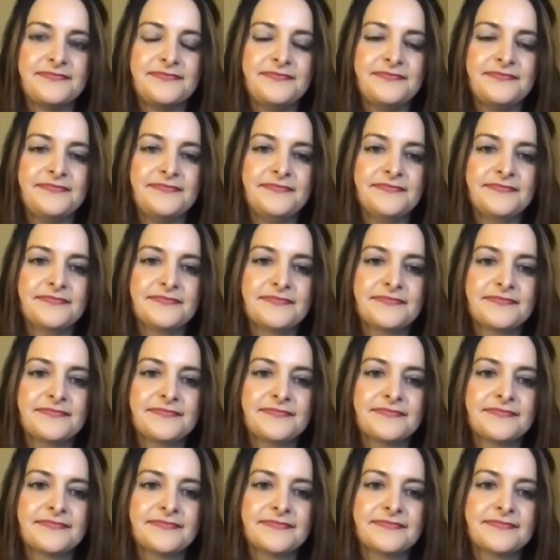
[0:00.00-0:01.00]

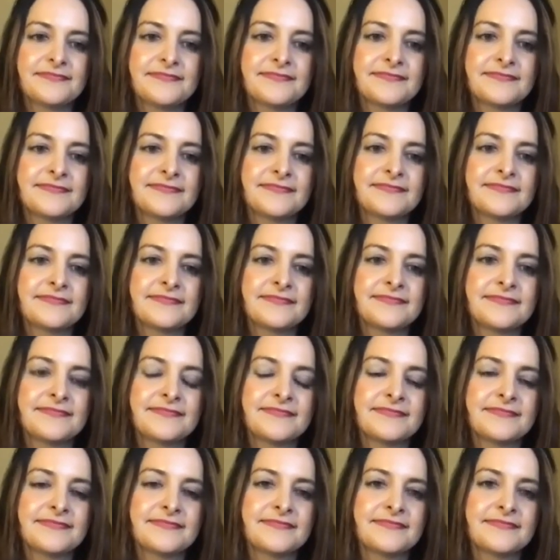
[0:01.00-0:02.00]

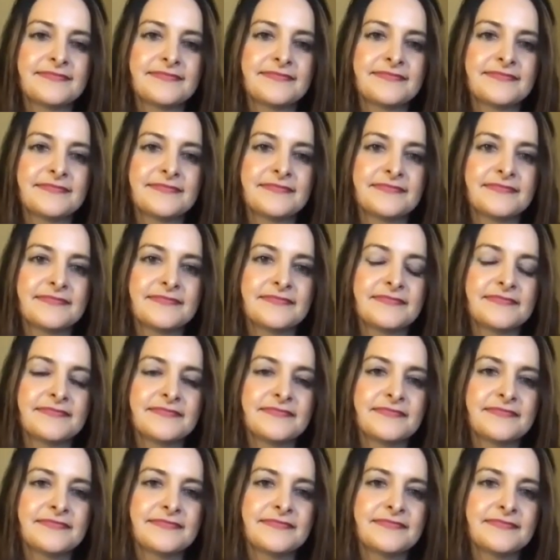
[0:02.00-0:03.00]

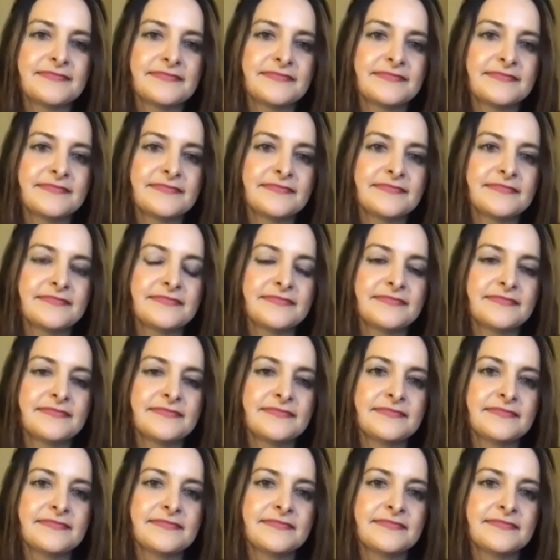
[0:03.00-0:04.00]

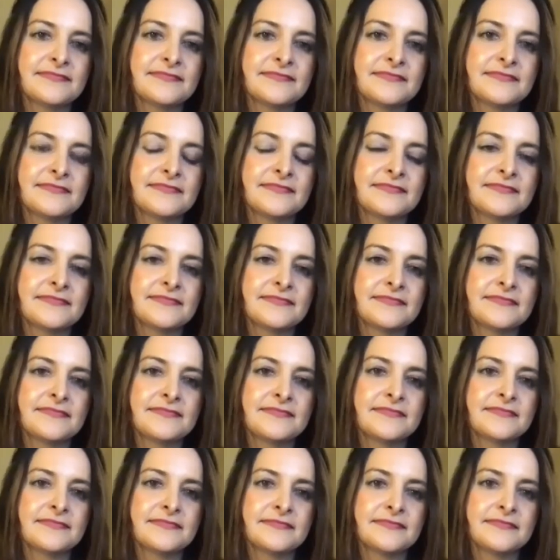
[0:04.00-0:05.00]

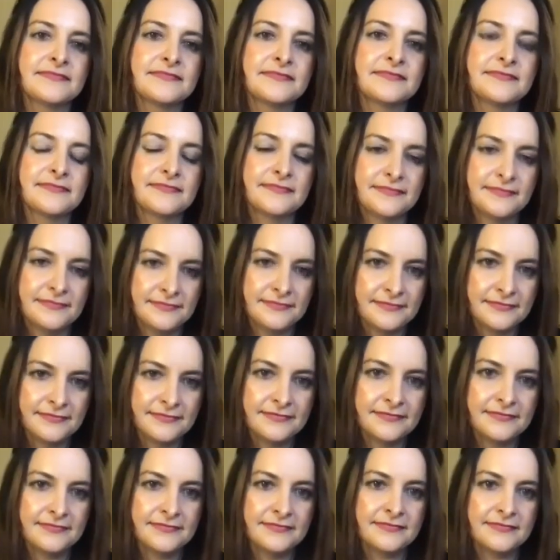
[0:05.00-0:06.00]

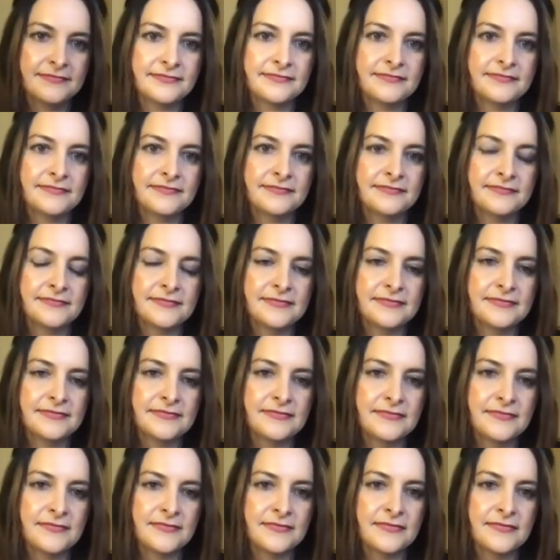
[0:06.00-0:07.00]

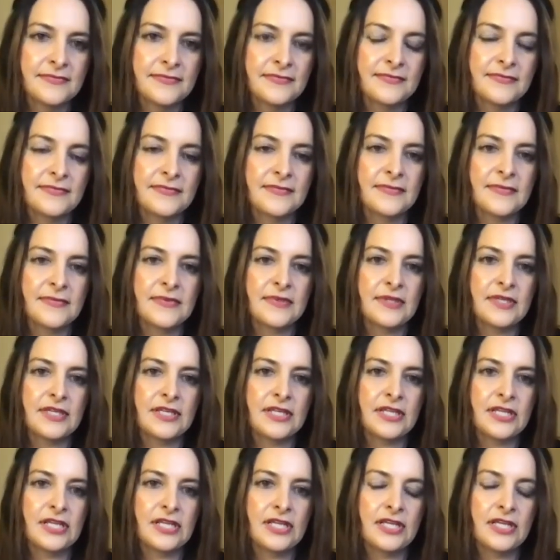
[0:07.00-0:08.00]
(silent)